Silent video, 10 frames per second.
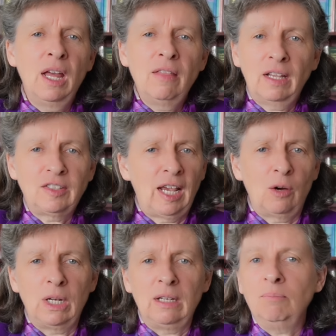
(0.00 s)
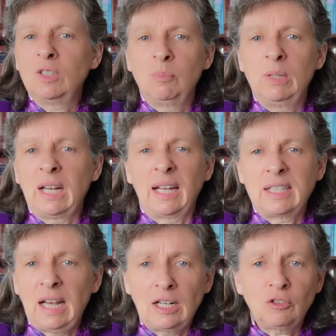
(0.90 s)
That's how we submit our
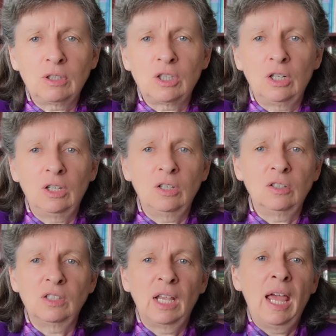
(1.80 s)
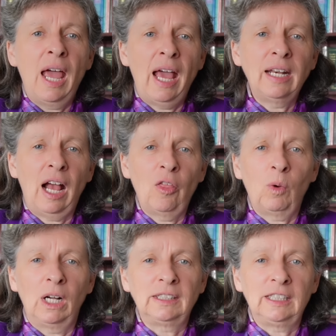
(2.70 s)
tax returns and
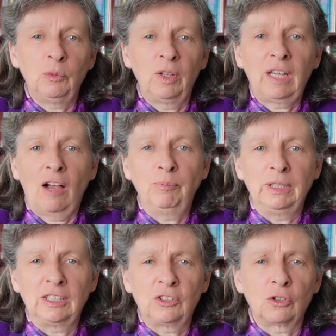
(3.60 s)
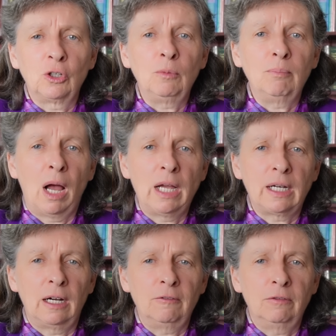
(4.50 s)
otherwise deal with governments through
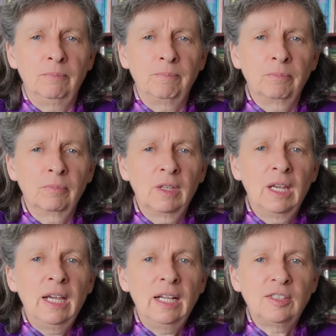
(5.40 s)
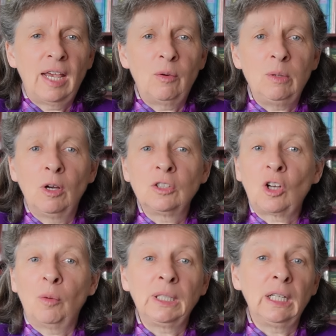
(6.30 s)
MyGov. It's how we most
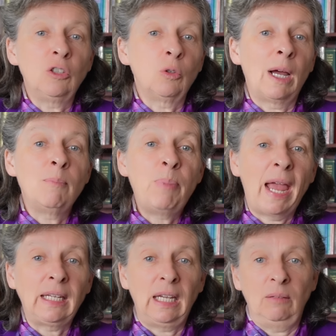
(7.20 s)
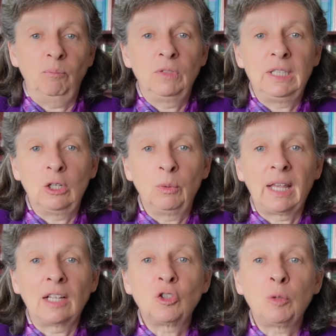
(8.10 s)
commonly do our banking, deal with
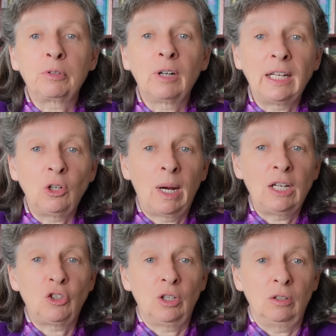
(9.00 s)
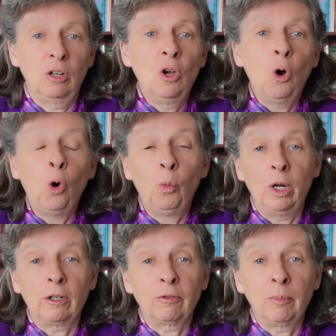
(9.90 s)
our superannuation, or
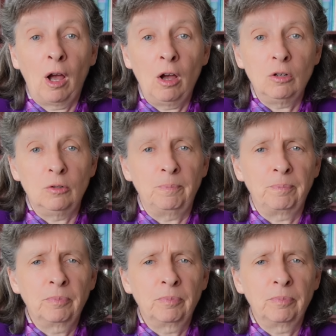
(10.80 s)
work from home.